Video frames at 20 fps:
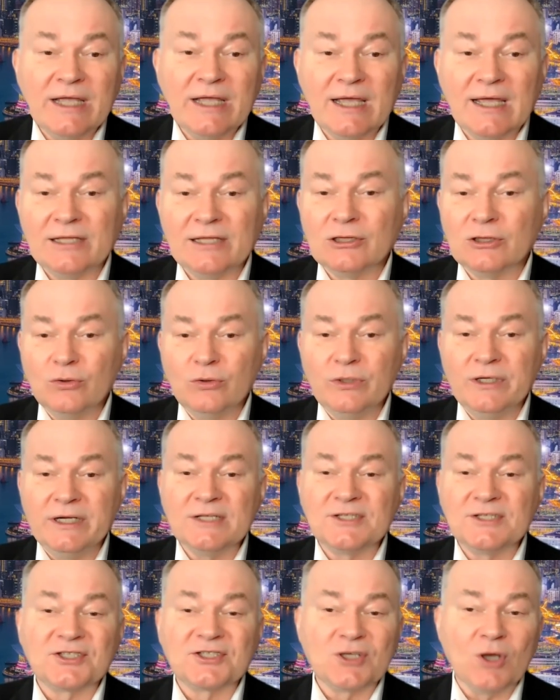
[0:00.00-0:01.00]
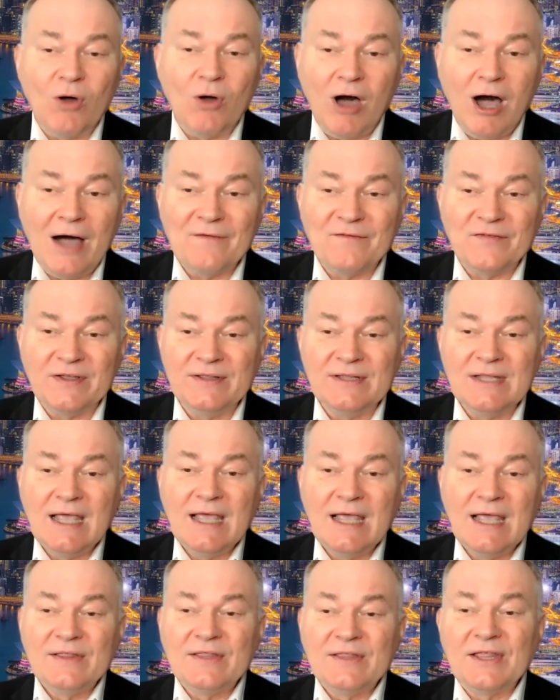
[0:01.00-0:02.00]
and looted so often
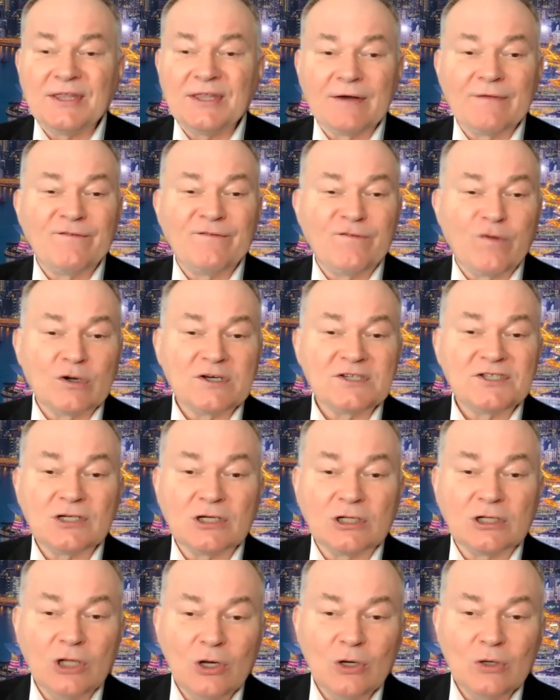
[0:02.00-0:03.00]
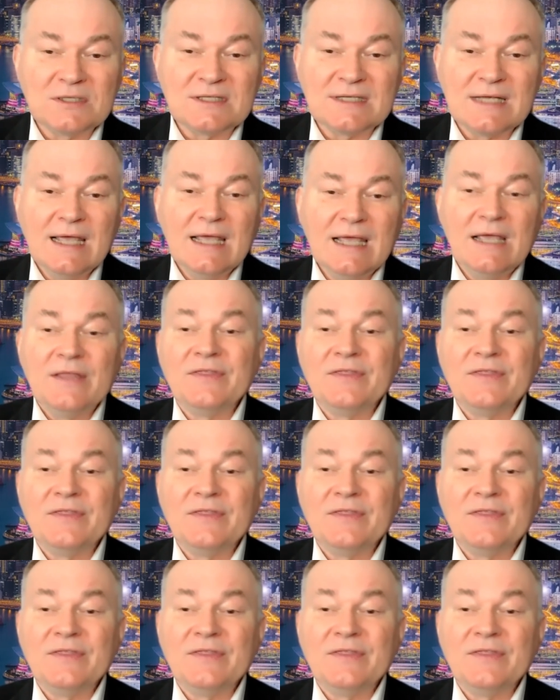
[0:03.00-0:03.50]
that they're forced to close,